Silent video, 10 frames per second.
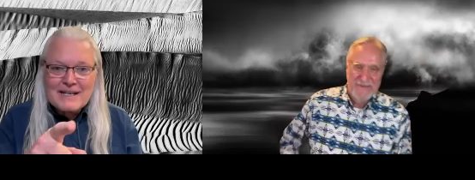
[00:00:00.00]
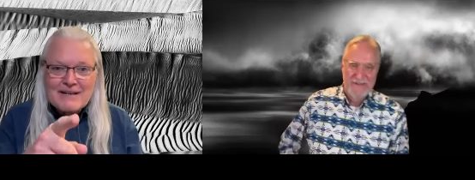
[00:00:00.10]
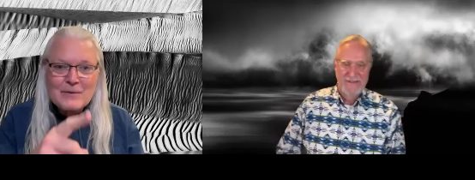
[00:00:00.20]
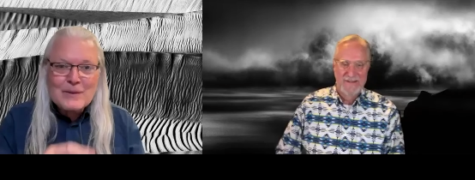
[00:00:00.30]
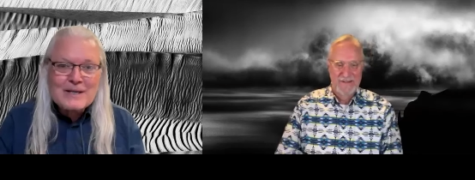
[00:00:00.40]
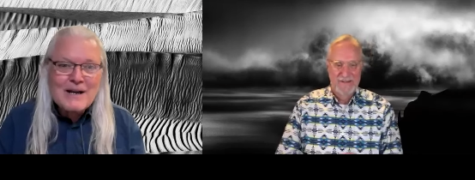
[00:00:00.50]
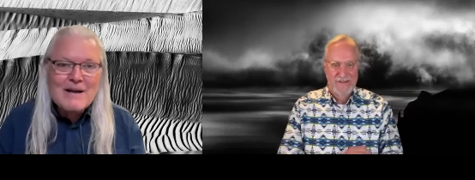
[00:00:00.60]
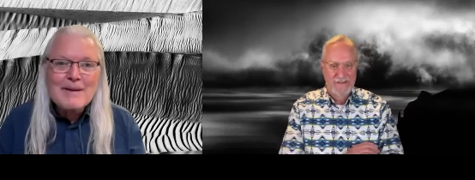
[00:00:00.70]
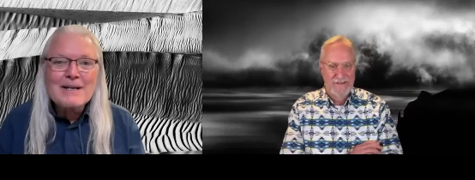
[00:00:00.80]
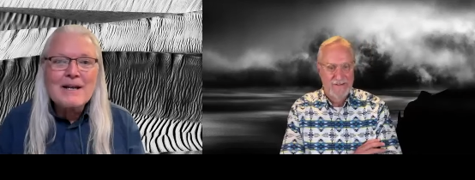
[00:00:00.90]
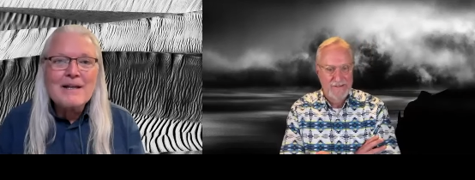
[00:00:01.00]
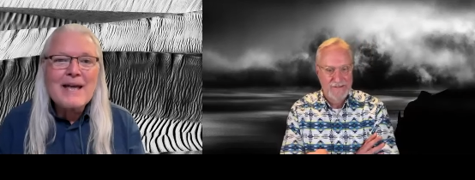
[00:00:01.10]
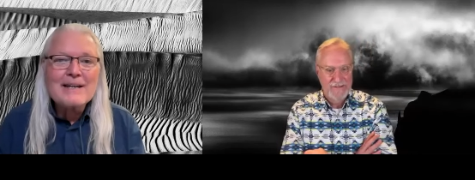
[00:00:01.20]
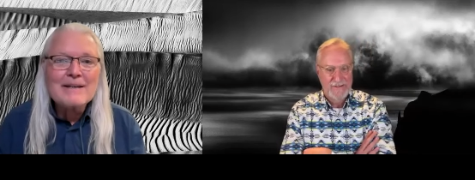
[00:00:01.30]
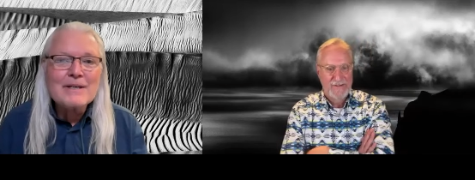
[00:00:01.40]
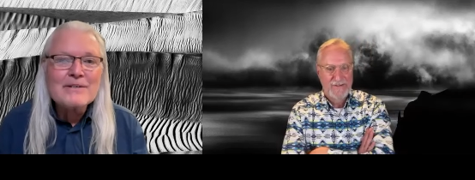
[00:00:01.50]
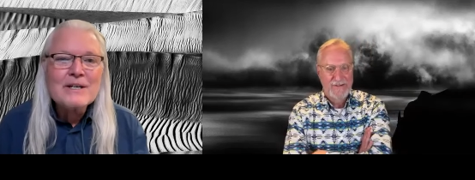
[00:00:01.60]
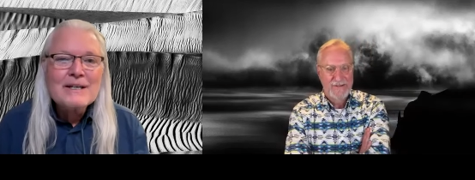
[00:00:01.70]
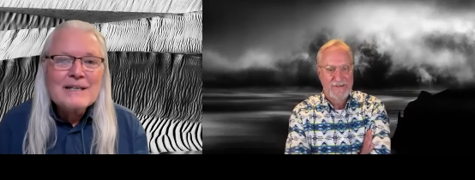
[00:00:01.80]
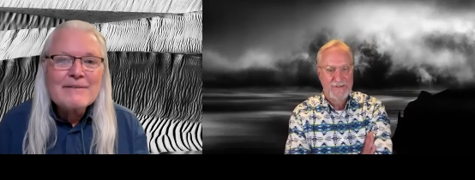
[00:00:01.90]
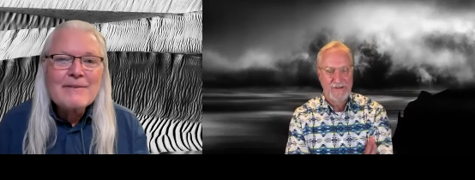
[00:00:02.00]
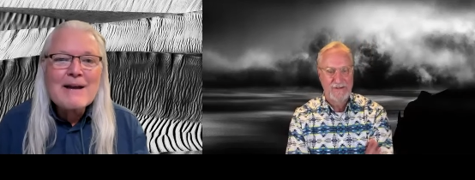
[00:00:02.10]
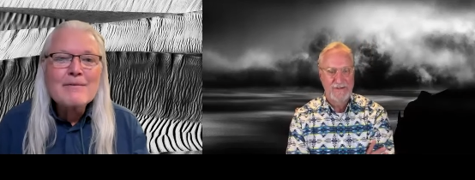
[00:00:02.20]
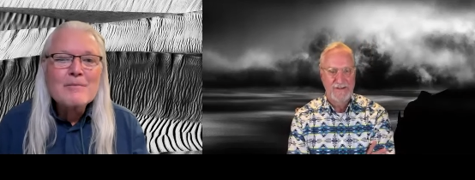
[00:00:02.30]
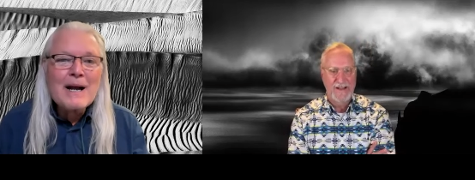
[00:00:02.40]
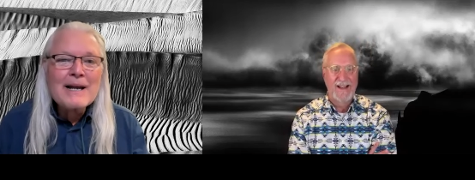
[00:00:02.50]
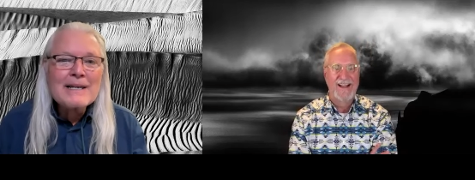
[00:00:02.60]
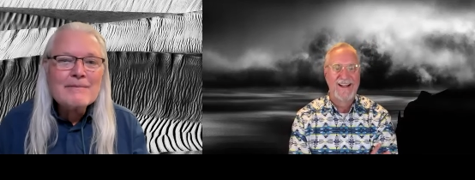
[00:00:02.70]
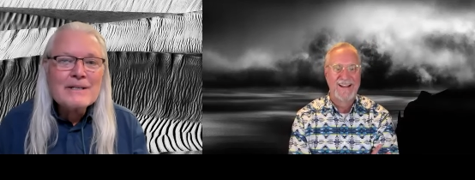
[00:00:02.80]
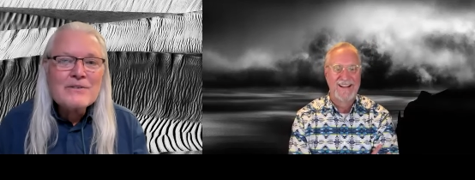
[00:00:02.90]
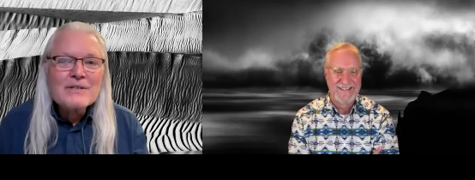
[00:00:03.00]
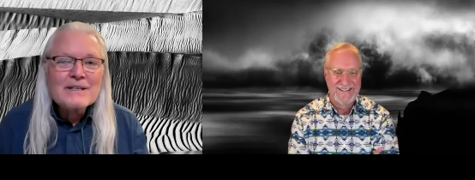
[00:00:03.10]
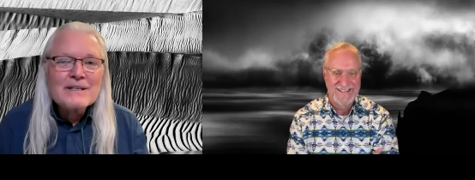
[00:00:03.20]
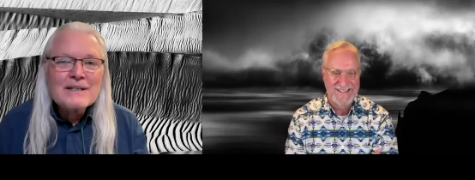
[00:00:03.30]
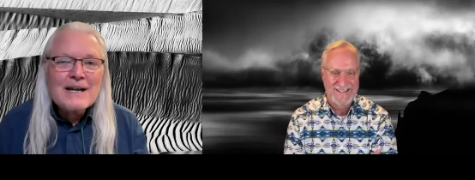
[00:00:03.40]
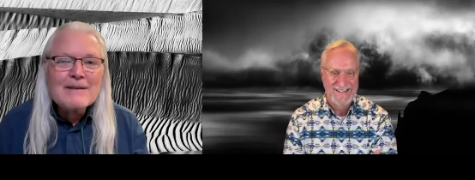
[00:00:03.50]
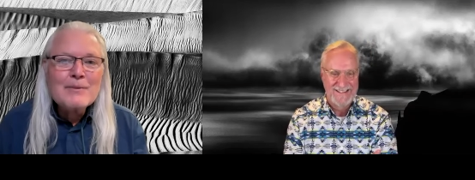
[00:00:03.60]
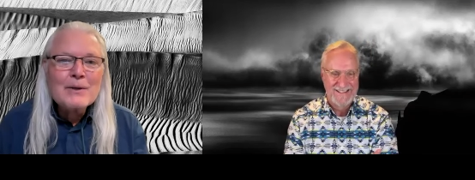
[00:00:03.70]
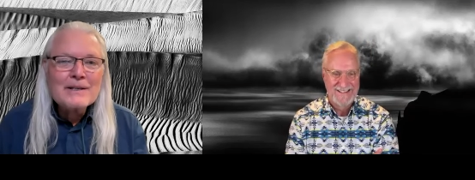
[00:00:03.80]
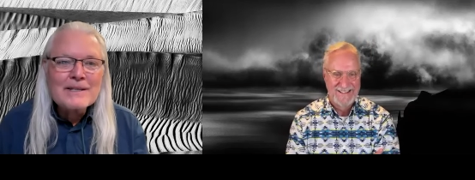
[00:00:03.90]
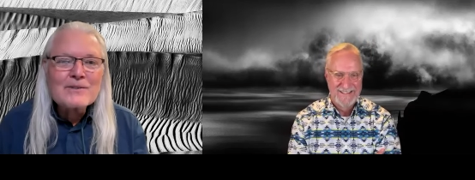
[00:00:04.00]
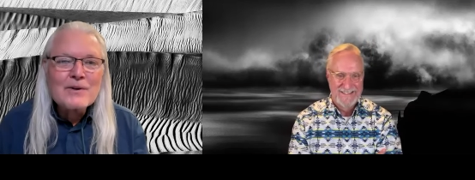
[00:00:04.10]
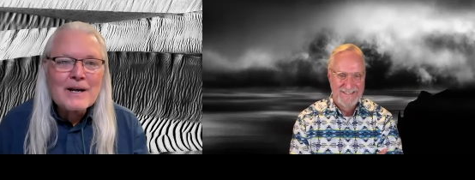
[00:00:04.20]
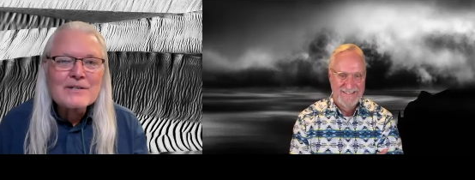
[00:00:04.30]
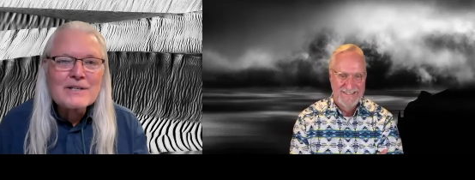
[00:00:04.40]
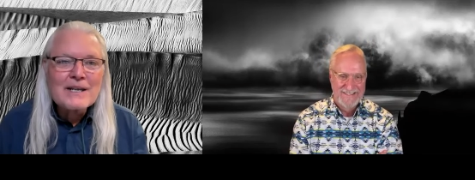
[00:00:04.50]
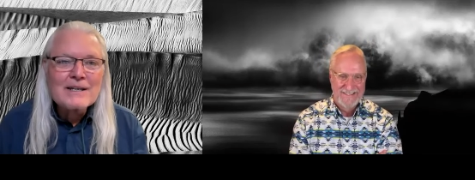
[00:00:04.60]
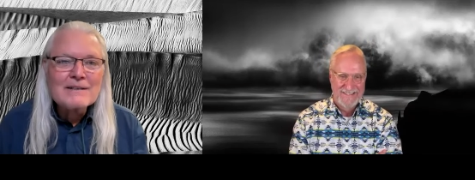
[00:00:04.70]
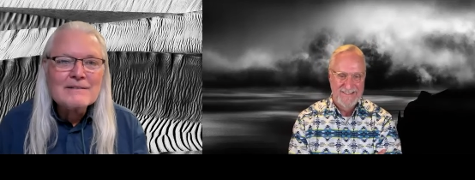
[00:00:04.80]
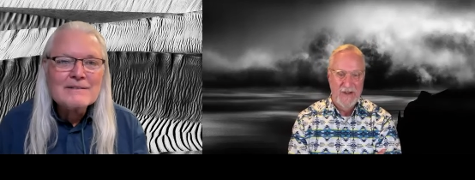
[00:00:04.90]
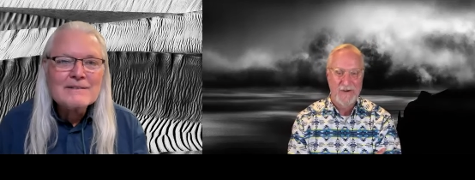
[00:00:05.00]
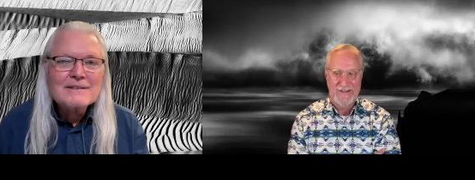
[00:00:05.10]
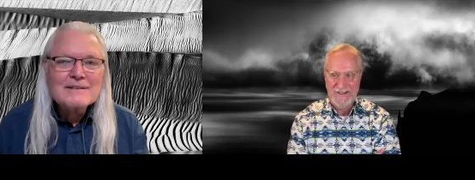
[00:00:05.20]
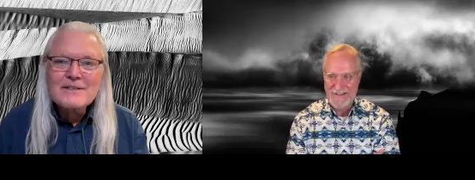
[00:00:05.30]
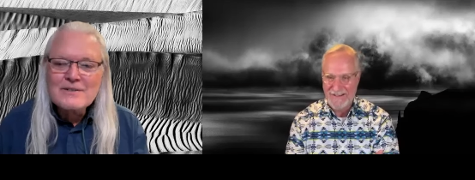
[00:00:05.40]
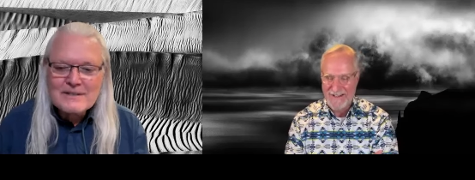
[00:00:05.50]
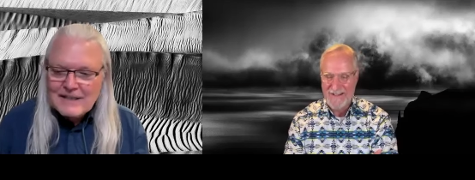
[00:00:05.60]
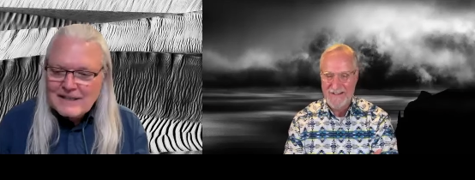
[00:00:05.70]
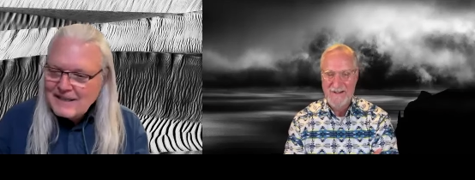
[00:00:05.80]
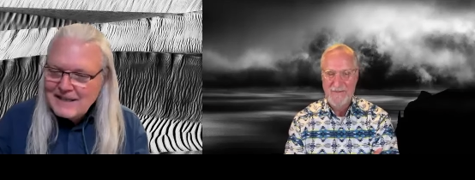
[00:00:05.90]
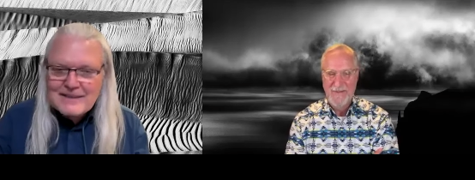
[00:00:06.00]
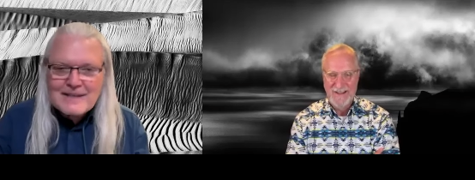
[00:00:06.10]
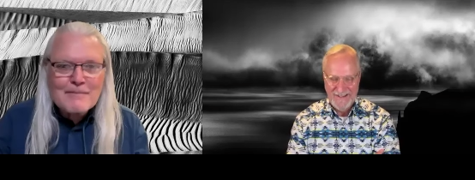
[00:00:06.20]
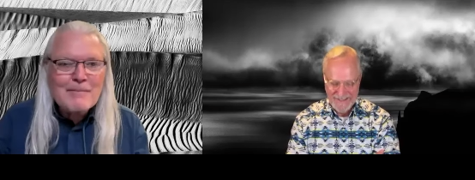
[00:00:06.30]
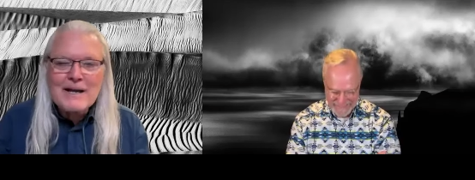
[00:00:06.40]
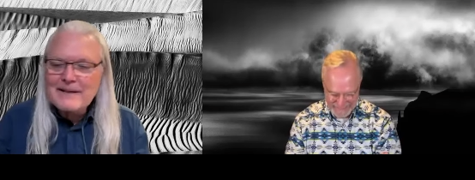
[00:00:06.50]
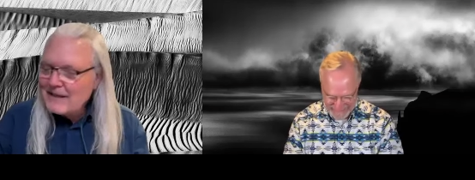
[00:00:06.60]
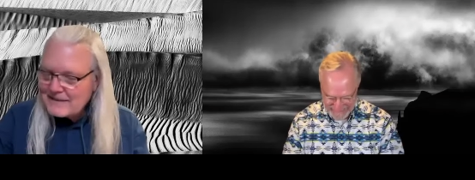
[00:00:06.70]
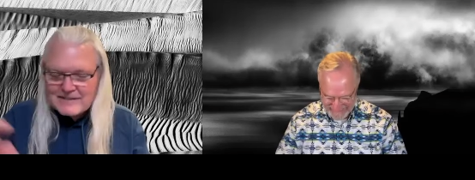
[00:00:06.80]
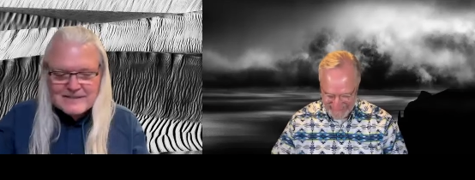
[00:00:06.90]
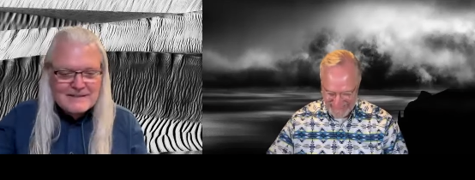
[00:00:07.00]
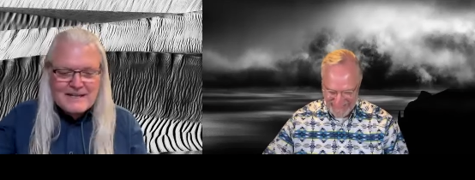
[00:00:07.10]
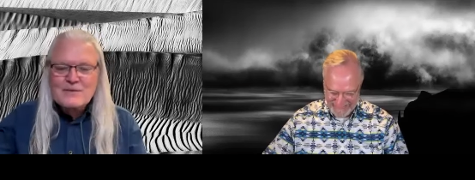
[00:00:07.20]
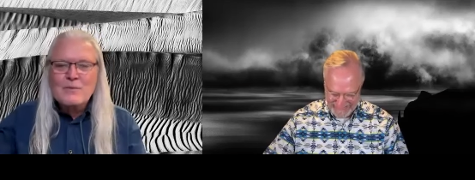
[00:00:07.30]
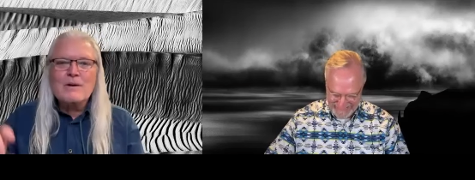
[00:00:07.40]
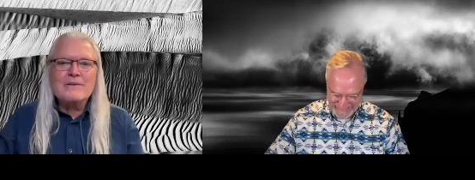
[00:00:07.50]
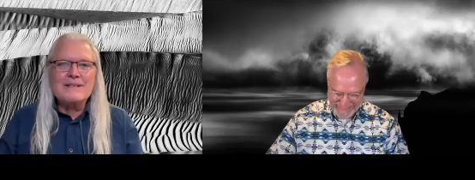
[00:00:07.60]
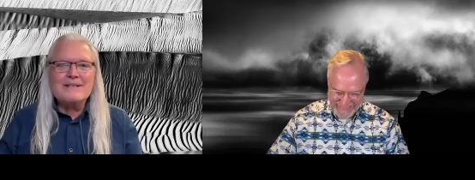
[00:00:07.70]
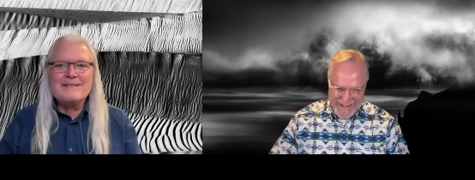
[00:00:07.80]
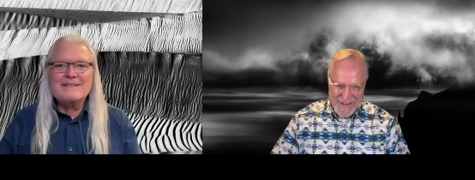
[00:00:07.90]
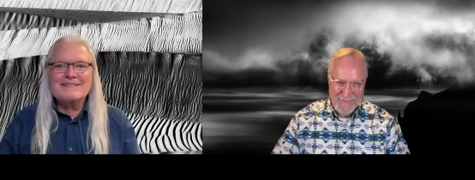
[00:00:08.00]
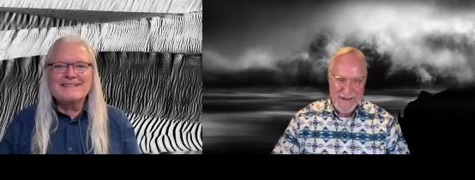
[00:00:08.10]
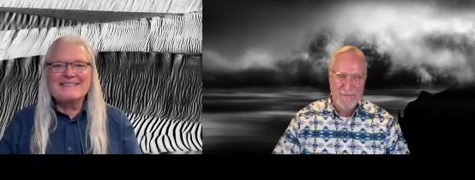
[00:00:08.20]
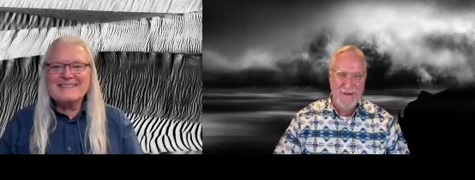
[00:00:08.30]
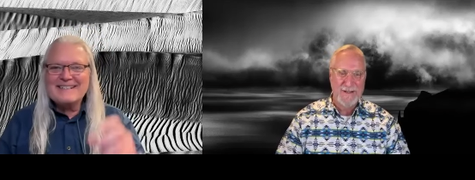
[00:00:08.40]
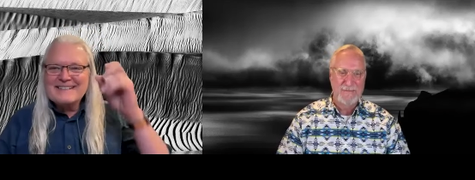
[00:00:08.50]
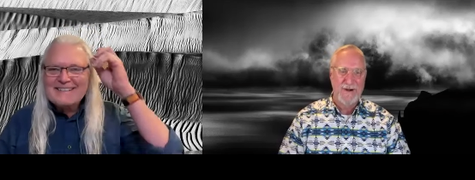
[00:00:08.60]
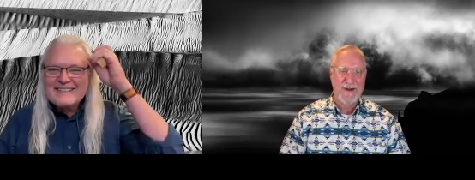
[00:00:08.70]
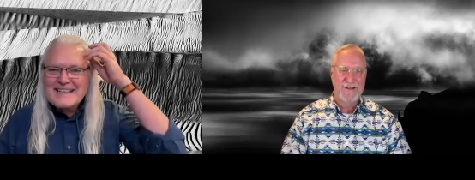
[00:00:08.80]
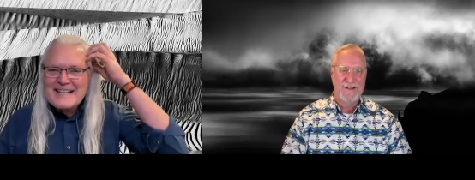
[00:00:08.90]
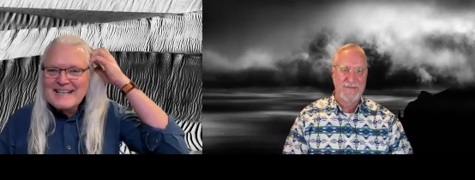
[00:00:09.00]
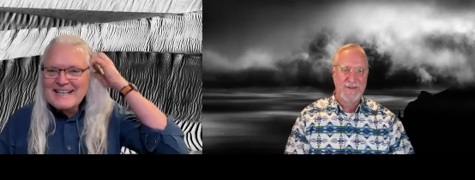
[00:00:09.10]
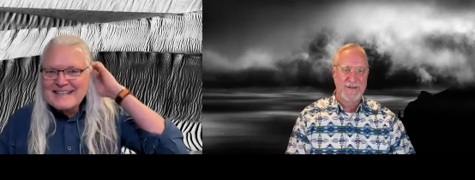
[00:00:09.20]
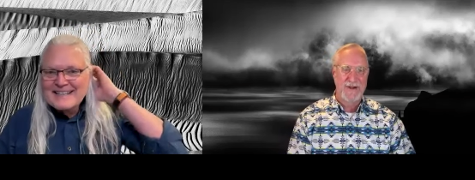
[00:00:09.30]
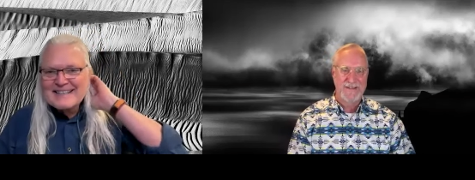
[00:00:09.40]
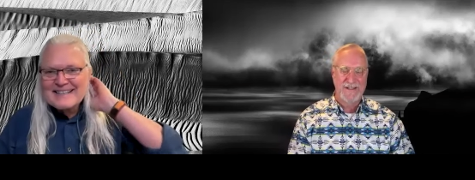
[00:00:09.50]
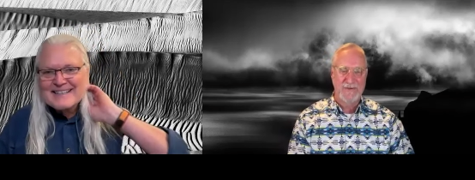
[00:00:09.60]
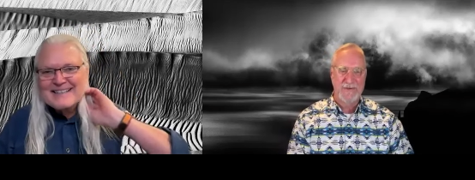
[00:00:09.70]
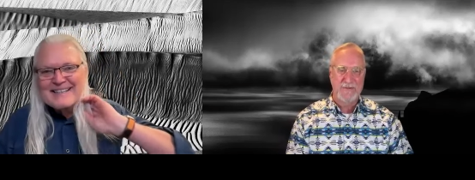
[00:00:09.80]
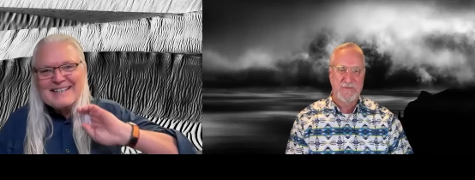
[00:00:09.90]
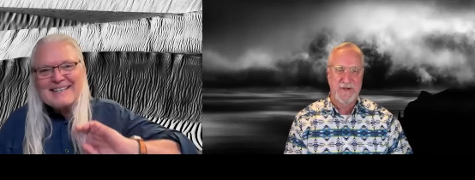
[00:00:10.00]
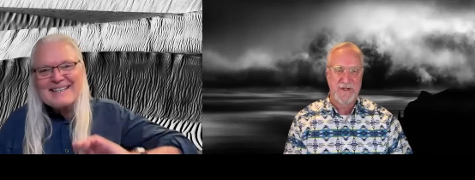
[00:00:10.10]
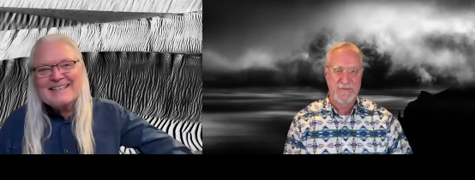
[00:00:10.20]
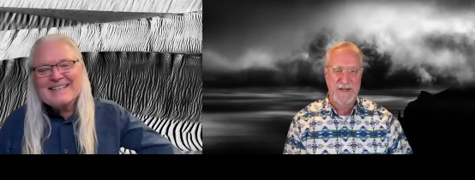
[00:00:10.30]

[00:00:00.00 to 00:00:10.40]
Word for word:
Speaker 1: to give you a comment on that oh, image, if that were my image, I'd put it in the trash can.
Speaker 2: No kidding. Hit,
Speaker 1: hit the button. It's it's worthless.
Speaker 2: My buddy Paul Levy, I think we've spoken